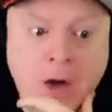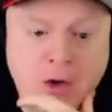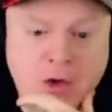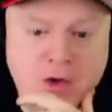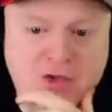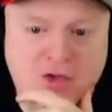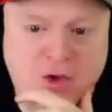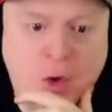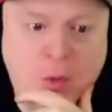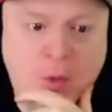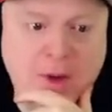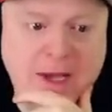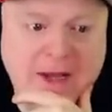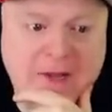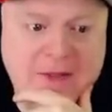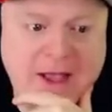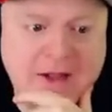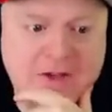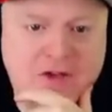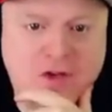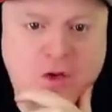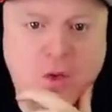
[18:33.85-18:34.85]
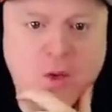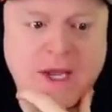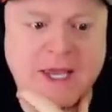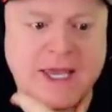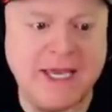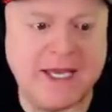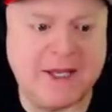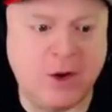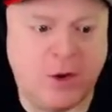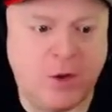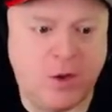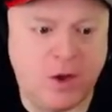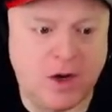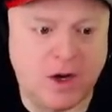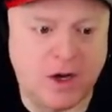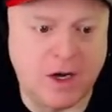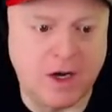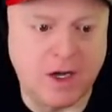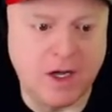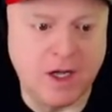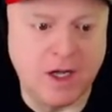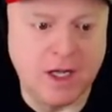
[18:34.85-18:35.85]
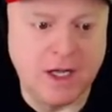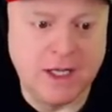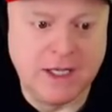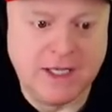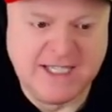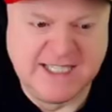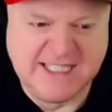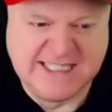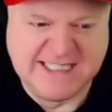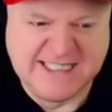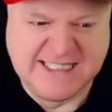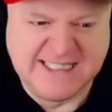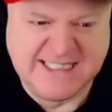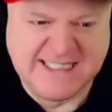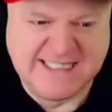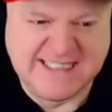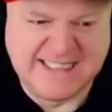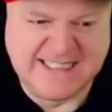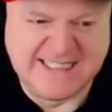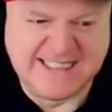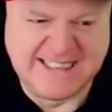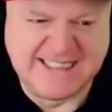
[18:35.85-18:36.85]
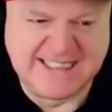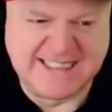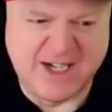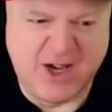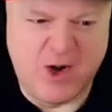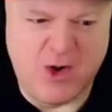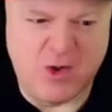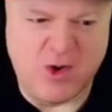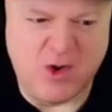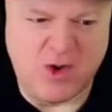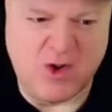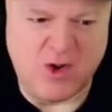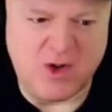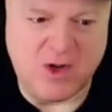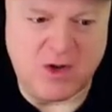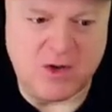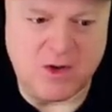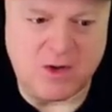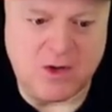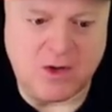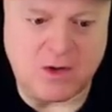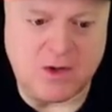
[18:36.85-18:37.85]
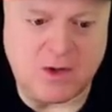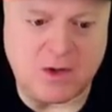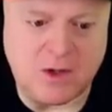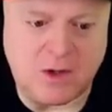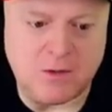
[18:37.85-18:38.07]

Who's opening that squeaky door? Oh, go, go, go, go, go, go, go,